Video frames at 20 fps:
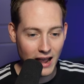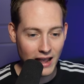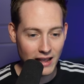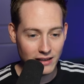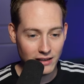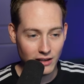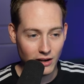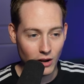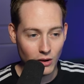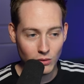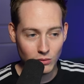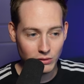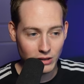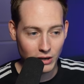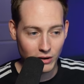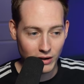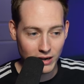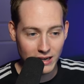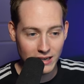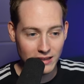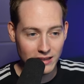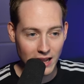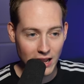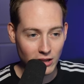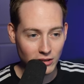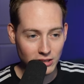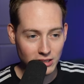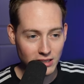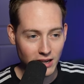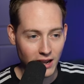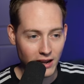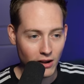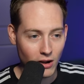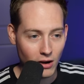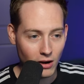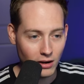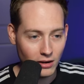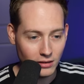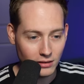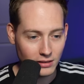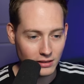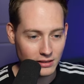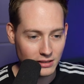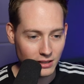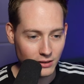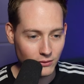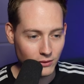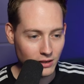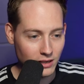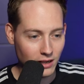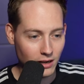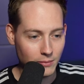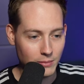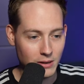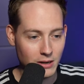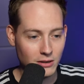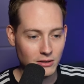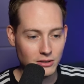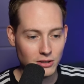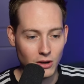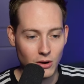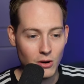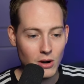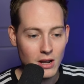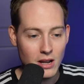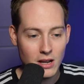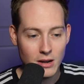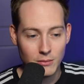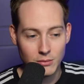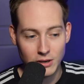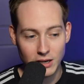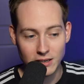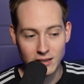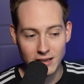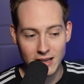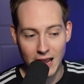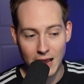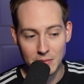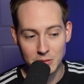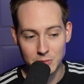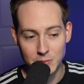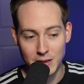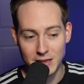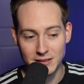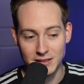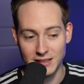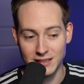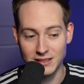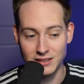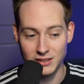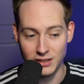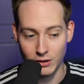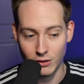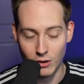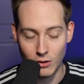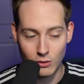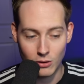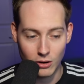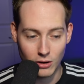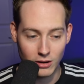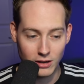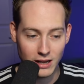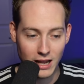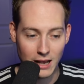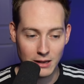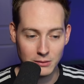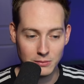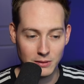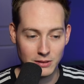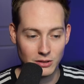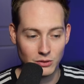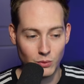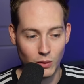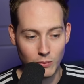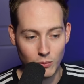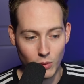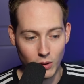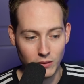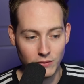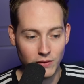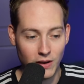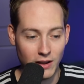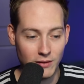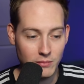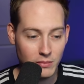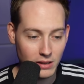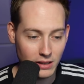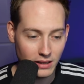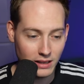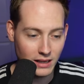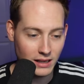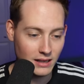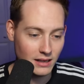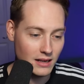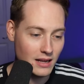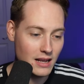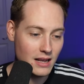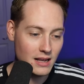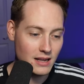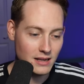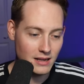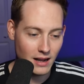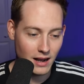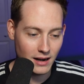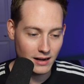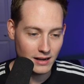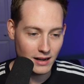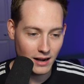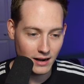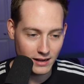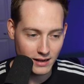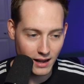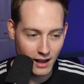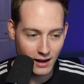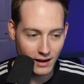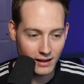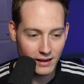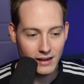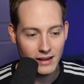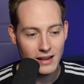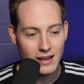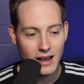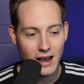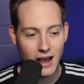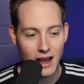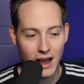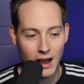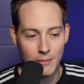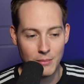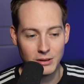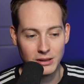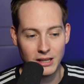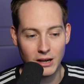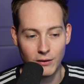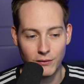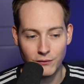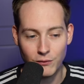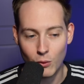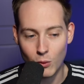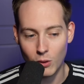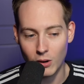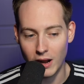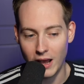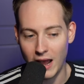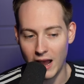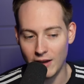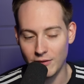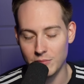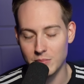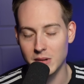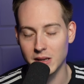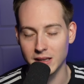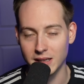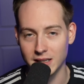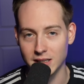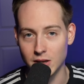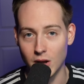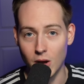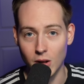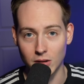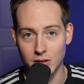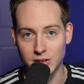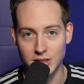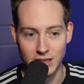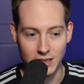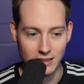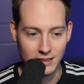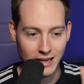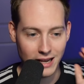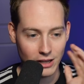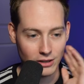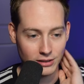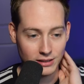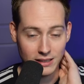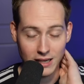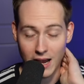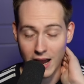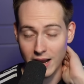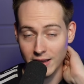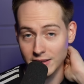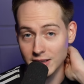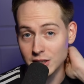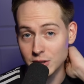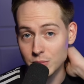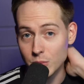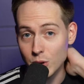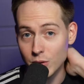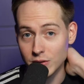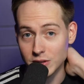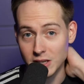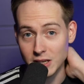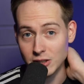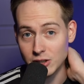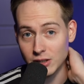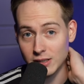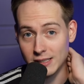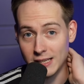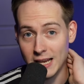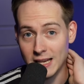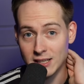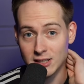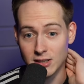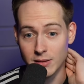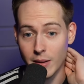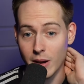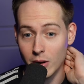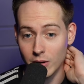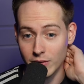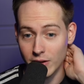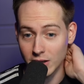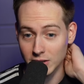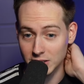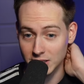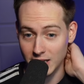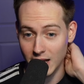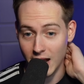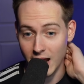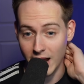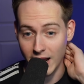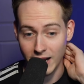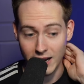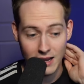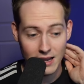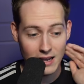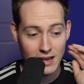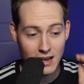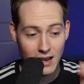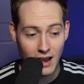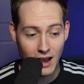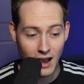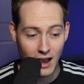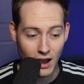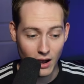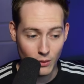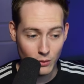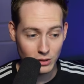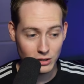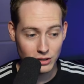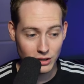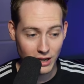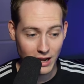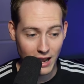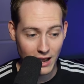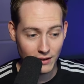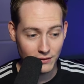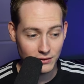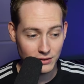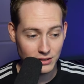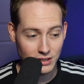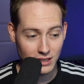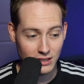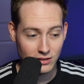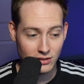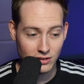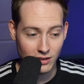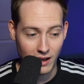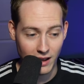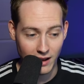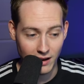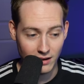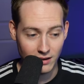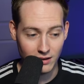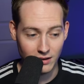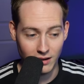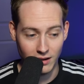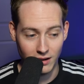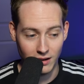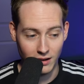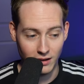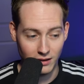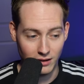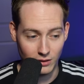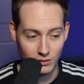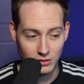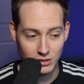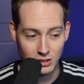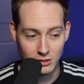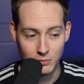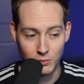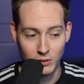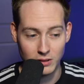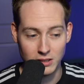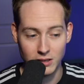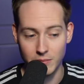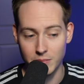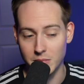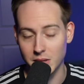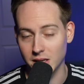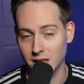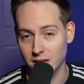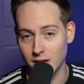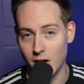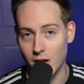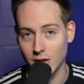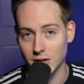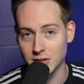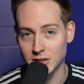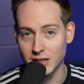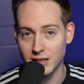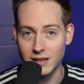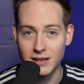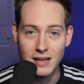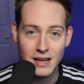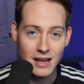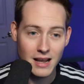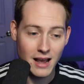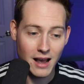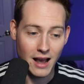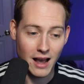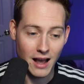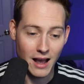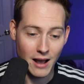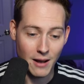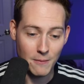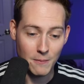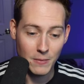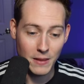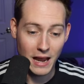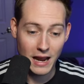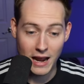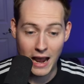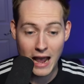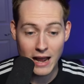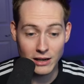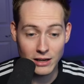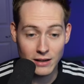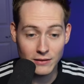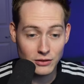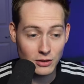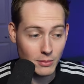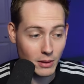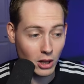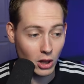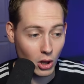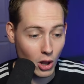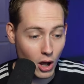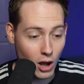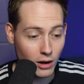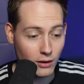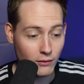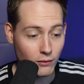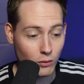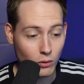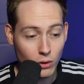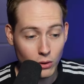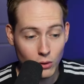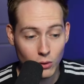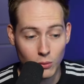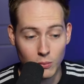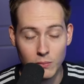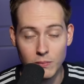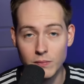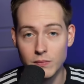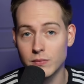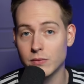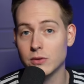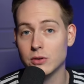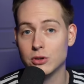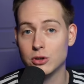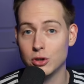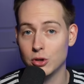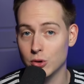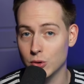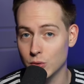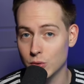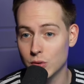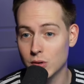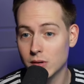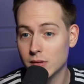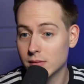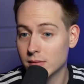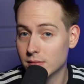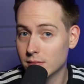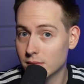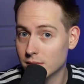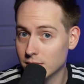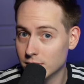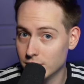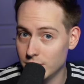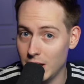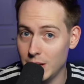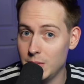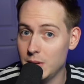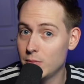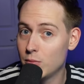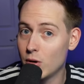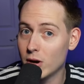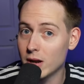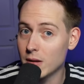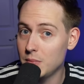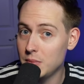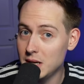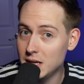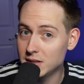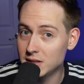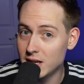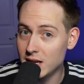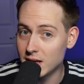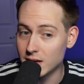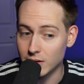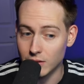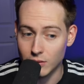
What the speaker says: you know, they're in LTIR. Let's see if we can get up here. So projected cap space is zero. Current cap space is 1.5 million, yada, yada, yada. But they're $4.5 million into LTI. This move essentially takes them out of LTI, which they have $6 million in, and gives them a lot of room to maybe bring a piece in,